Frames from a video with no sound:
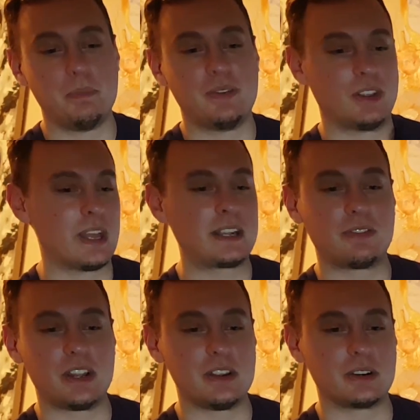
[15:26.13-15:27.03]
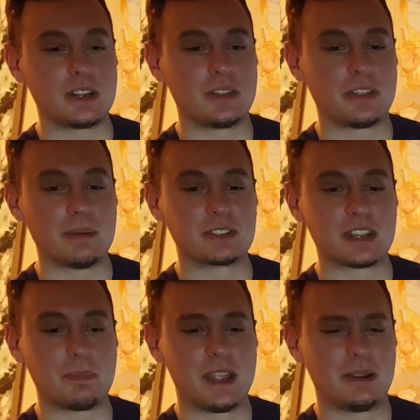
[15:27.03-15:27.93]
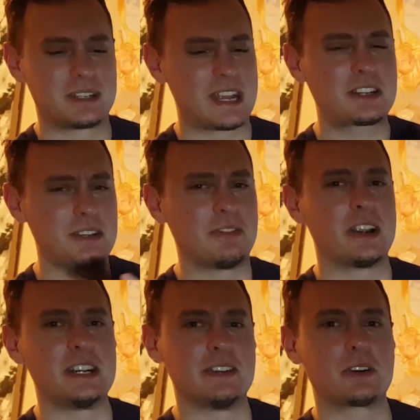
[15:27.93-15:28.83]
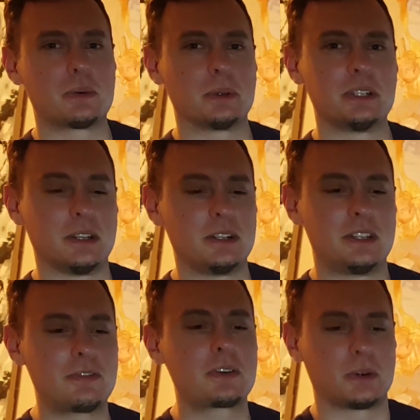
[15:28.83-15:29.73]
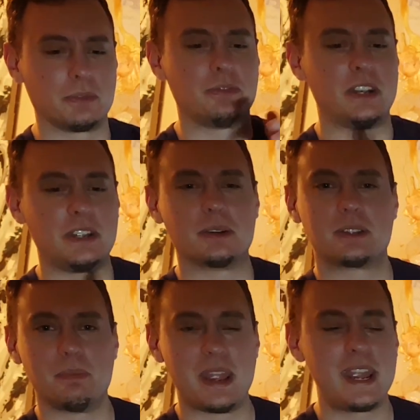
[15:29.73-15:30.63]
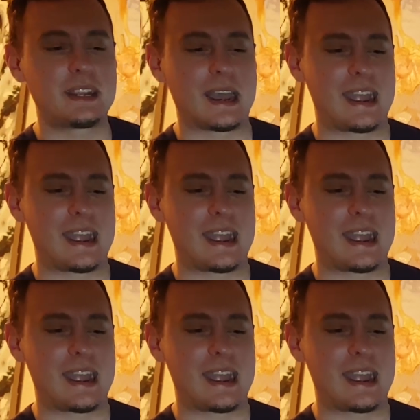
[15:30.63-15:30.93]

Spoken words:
If you liked the video, give a thumbs up. It was actually a very difficult video to make.